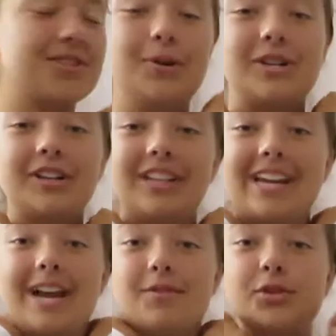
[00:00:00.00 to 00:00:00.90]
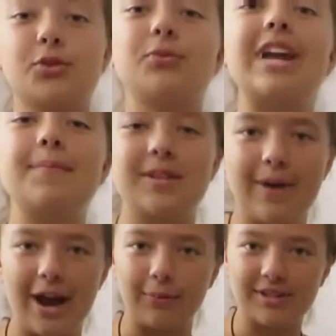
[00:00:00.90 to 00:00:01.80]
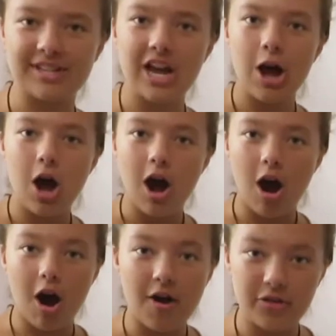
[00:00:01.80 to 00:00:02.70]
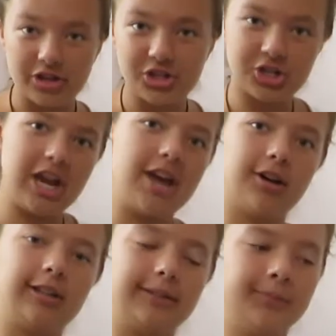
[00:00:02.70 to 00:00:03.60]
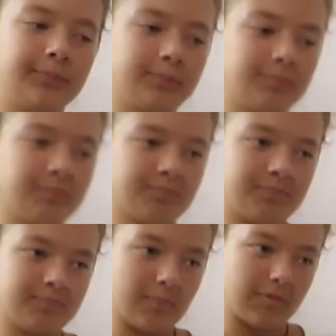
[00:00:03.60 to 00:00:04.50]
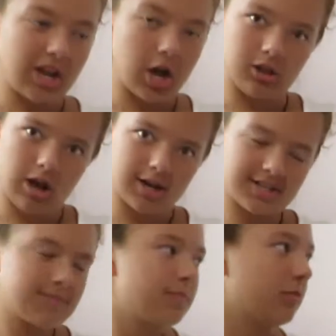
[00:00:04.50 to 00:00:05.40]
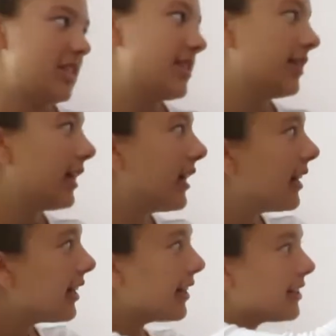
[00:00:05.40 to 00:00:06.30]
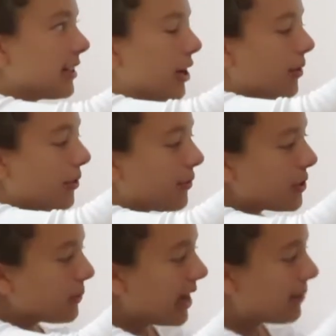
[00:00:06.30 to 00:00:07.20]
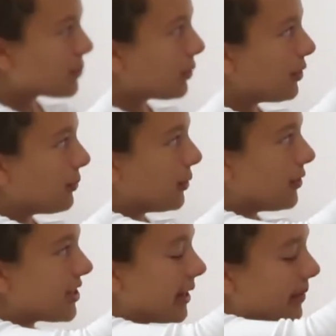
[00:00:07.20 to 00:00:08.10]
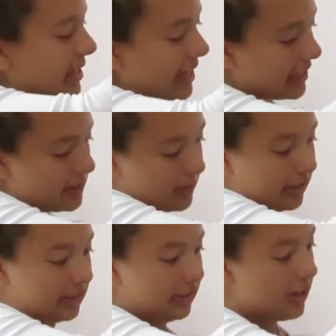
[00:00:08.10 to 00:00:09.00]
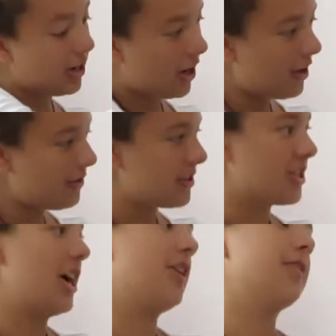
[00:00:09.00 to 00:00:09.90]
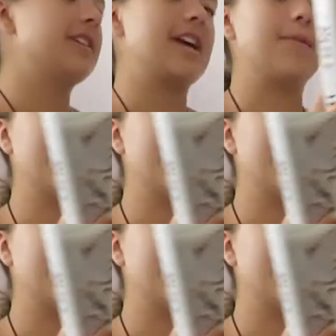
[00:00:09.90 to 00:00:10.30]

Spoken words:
so dearly and have screamed about on this channel a lot recently. So the first one I have is Rule of Wolves, and I'm going to take this one off the shelf because I